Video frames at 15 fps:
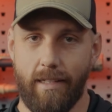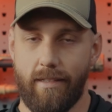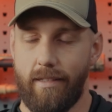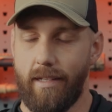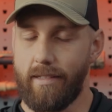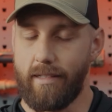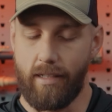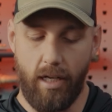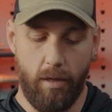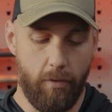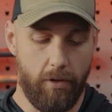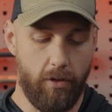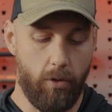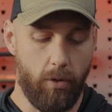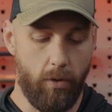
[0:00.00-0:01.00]
is it doesn't come
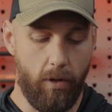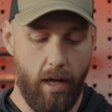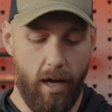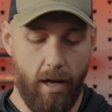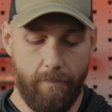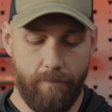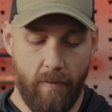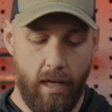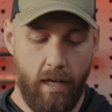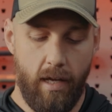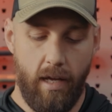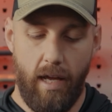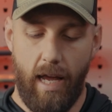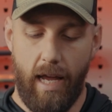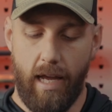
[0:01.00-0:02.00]
with a whole lot,
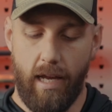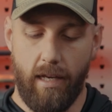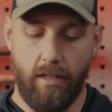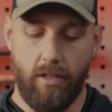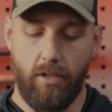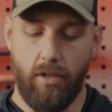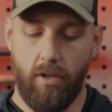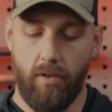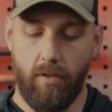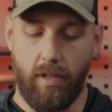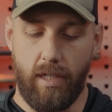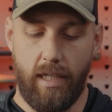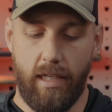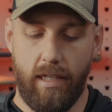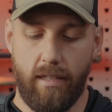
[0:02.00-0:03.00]
and you don't
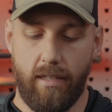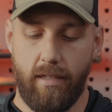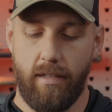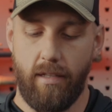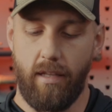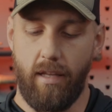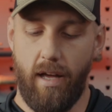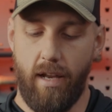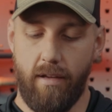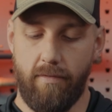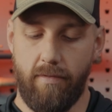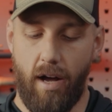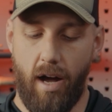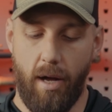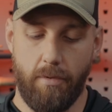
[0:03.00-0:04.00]
get a lot of
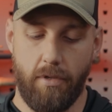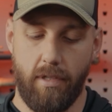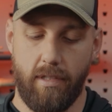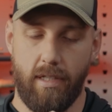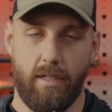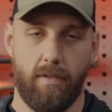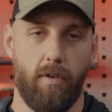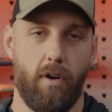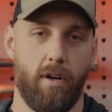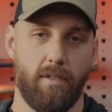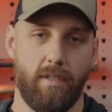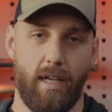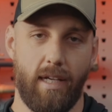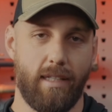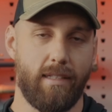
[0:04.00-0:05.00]
options as far as
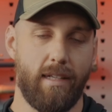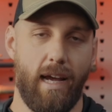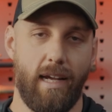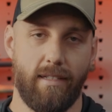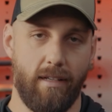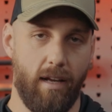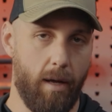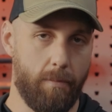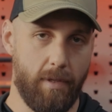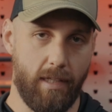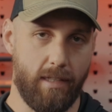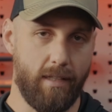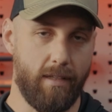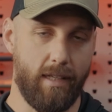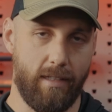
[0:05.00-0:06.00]
like sights and
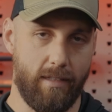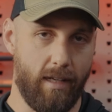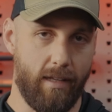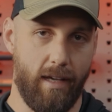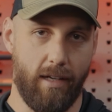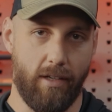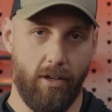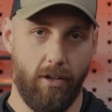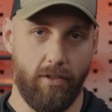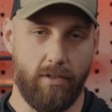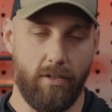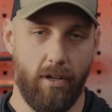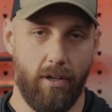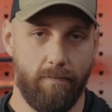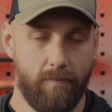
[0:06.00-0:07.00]
optics and things like that go.
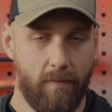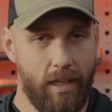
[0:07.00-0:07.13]
So,